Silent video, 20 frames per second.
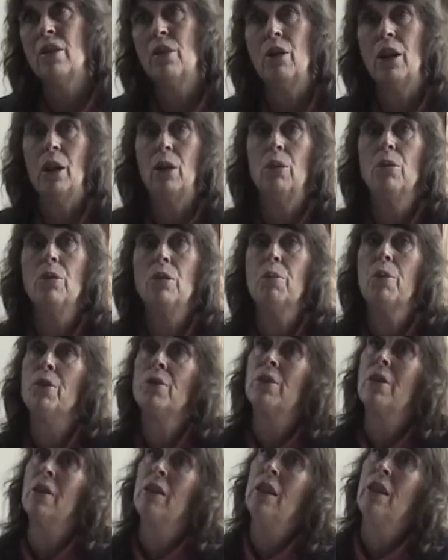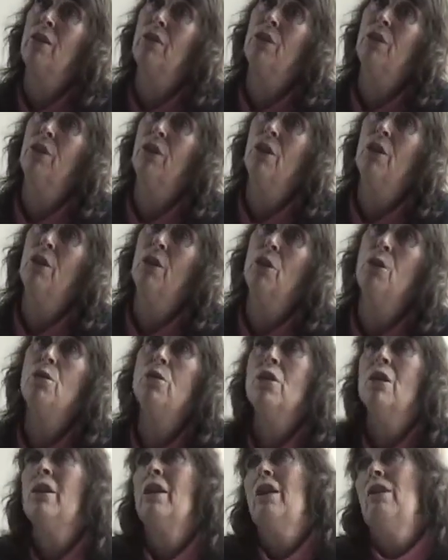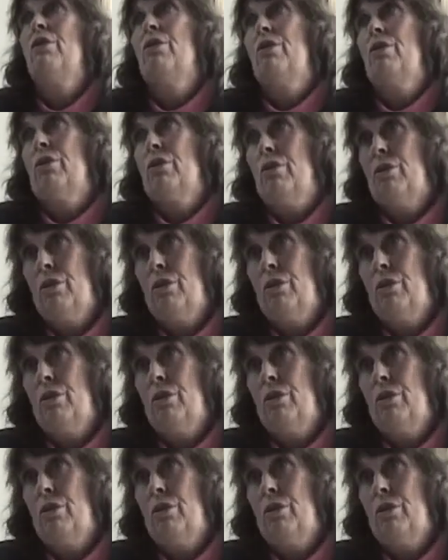Okay, who's supposed to leave? Who should leave?